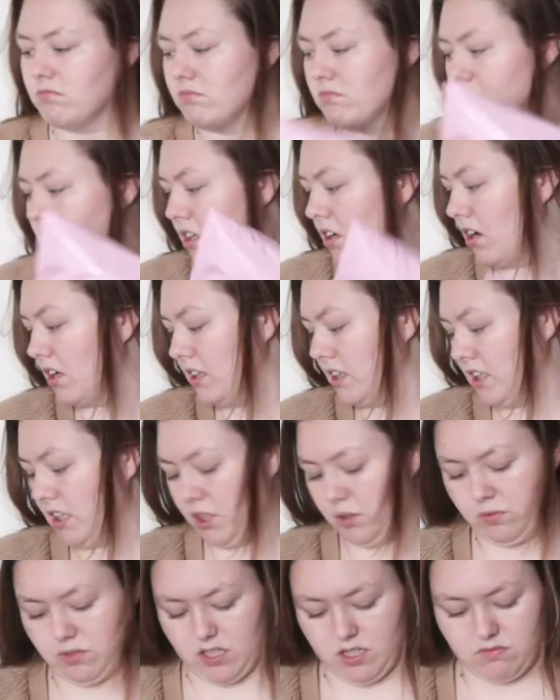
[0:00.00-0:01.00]
well, not
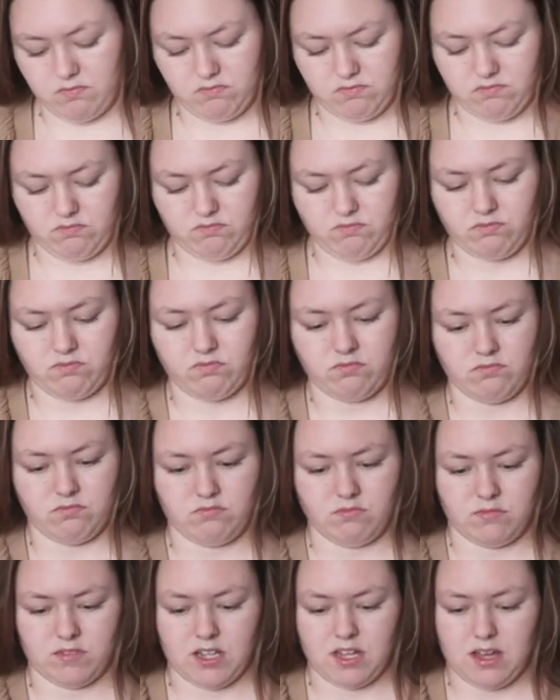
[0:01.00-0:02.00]
this one,
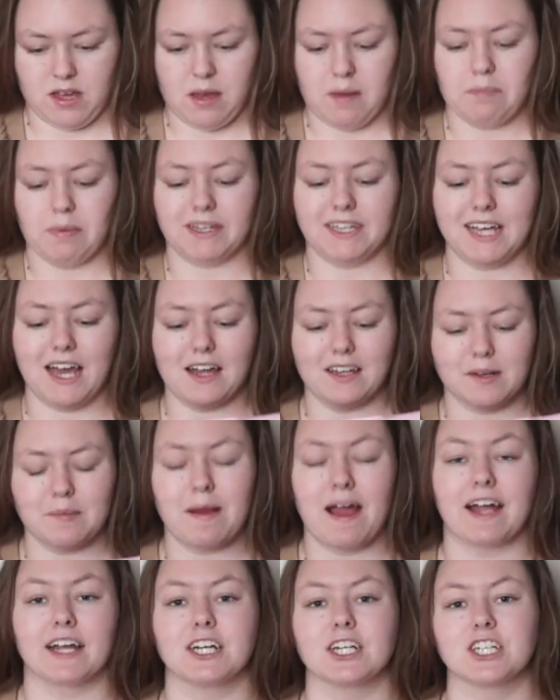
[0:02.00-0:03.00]
but the other
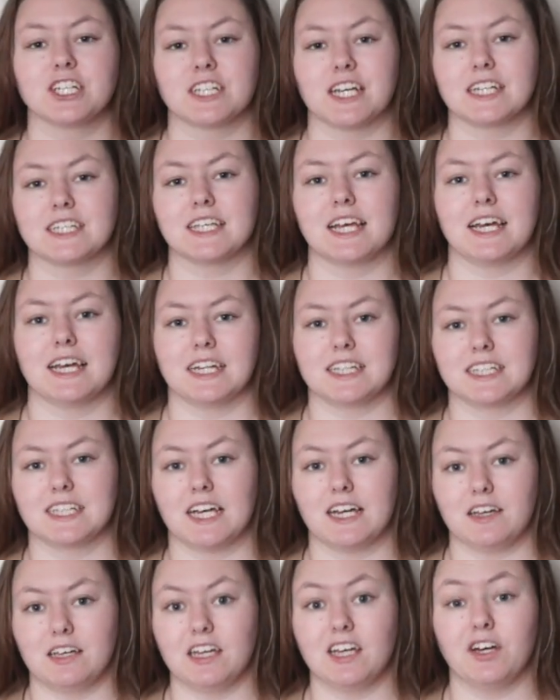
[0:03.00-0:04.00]
package says that
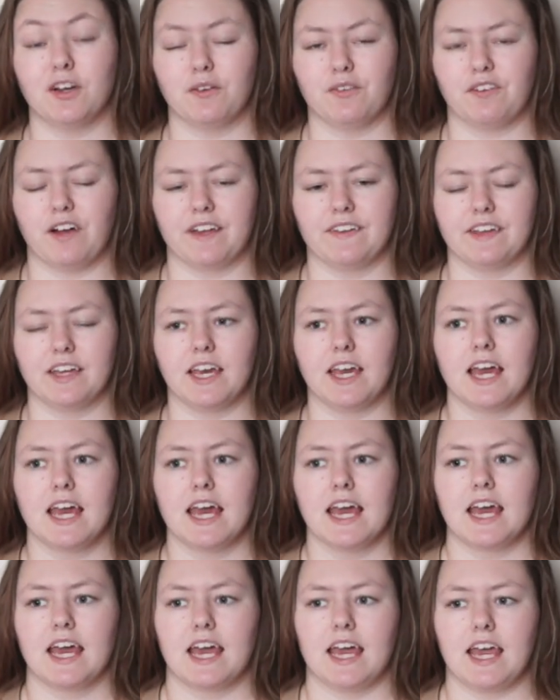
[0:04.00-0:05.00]
it's eco-friendly,
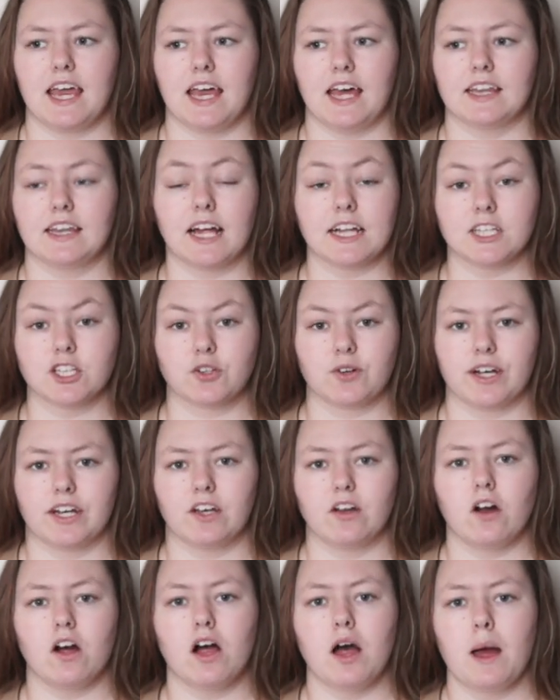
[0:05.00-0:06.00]
and that's great
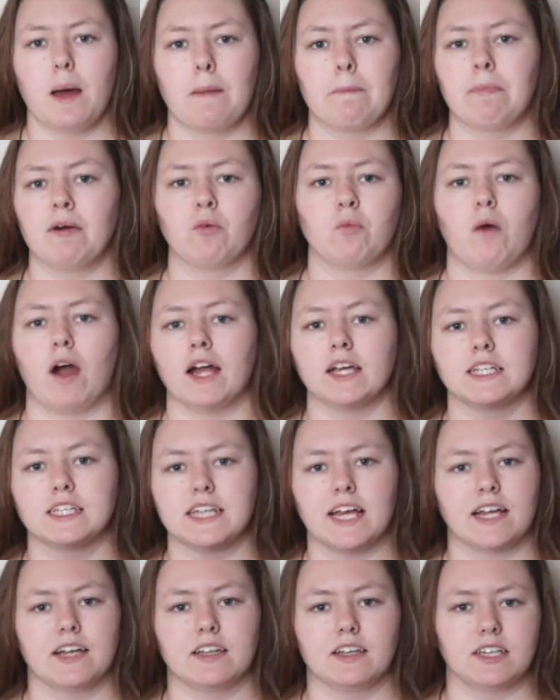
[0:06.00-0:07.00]
and all, but why
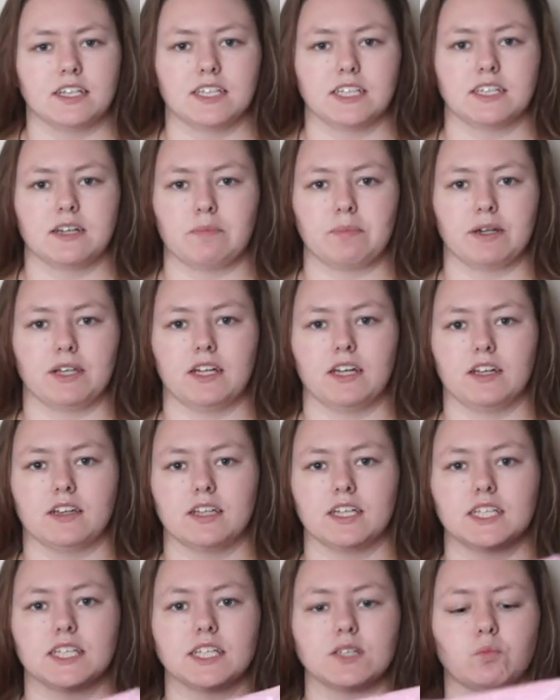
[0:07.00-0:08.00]
send this separately?
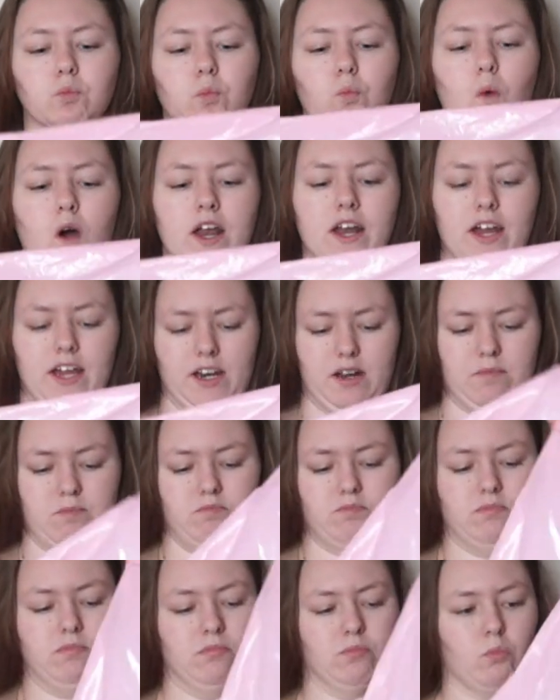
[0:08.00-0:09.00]
This is one item.
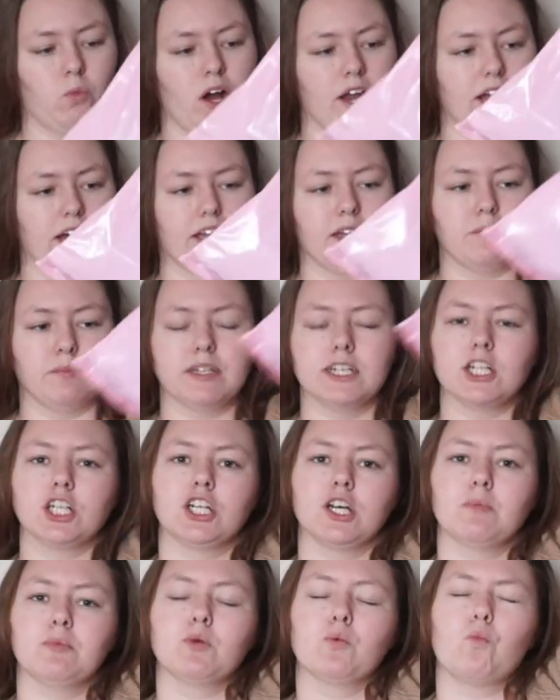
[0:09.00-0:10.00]
One item. They
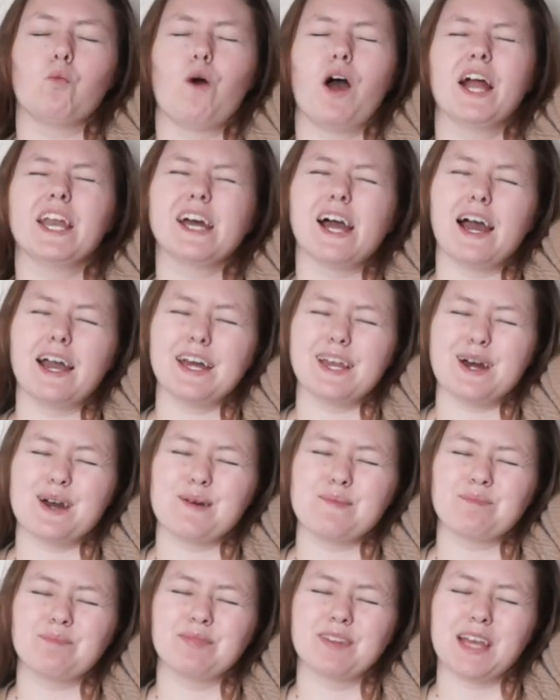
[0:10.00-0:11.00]
shipped one
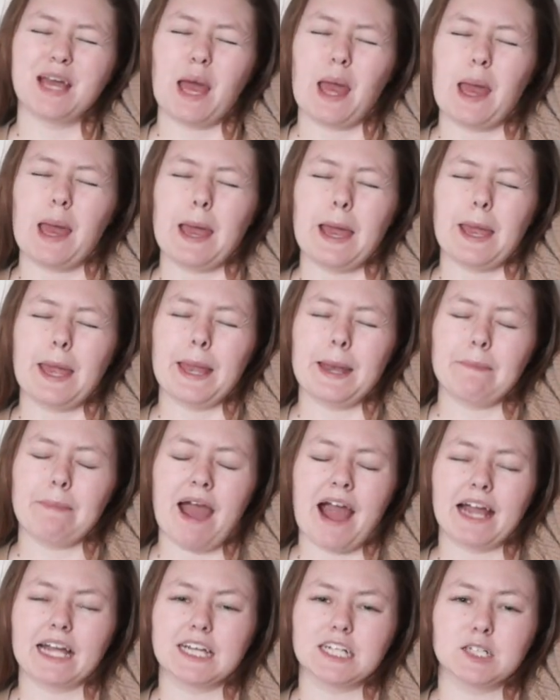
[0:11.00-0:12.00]
item in a
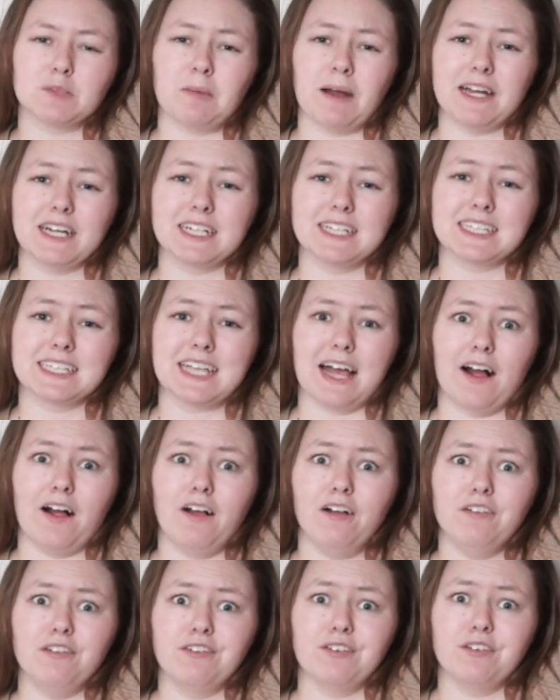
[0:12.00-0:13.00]
package by
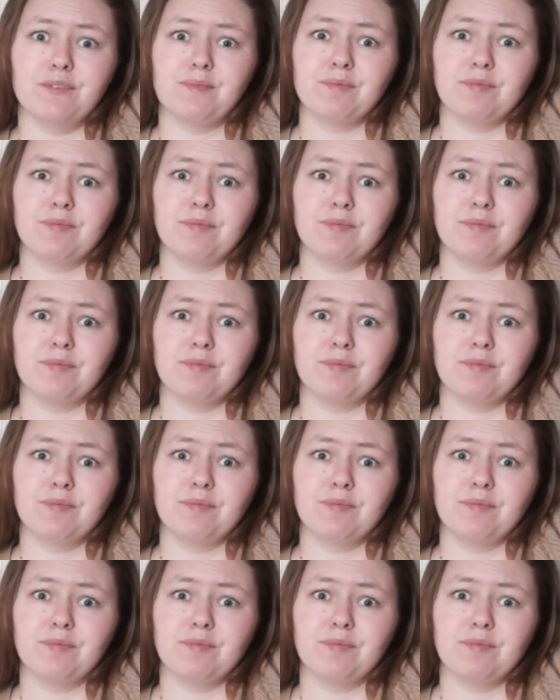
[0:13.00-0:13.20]
itself,